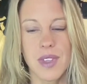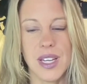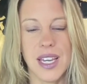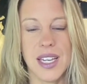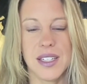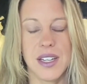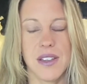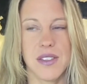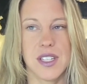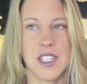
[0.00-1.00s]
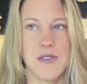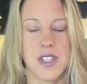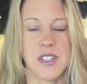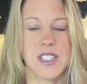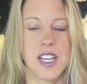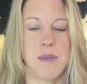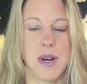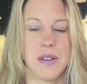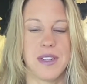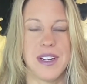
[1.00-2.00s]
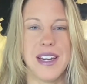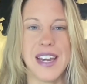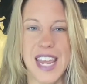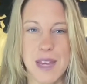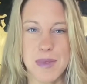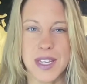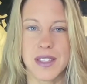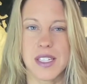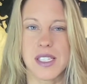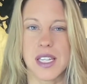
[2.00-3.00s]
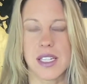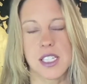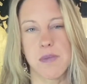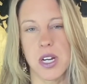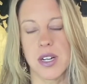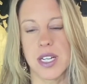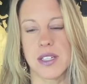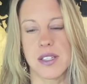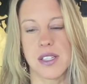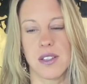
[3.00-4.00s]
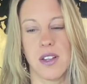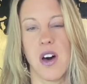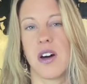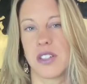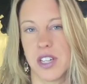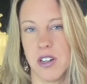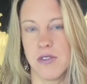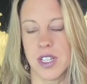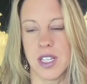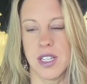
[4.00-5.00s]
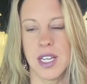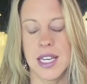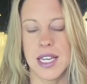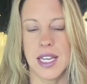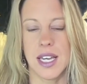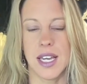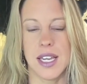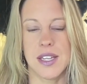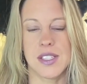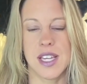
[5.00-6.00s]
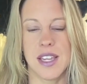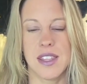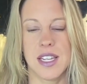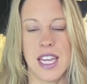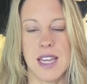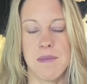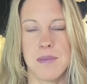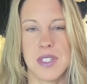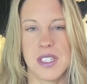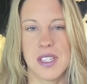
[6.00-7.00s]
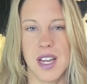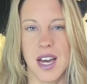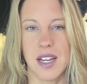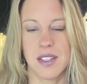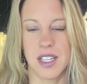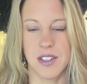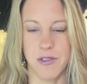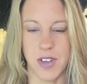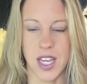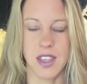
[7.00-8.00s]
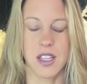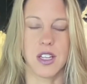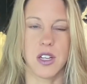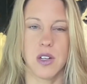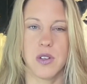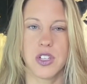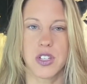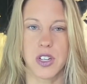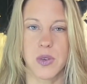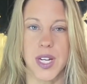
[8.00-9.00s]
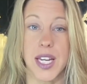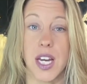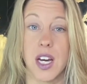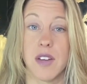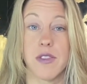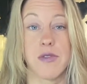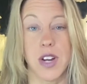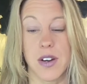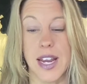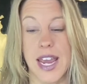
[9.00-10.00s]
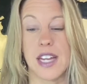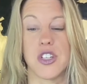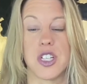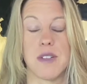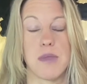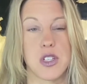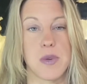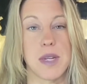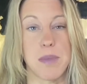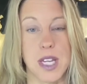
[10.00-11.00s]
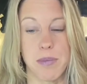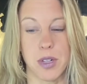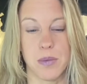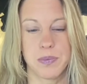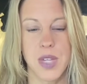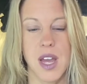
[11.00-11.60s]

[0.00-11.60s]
And the difficulty about naming this experience, long COVID, is that the name does not convey the huge degree of variation between people.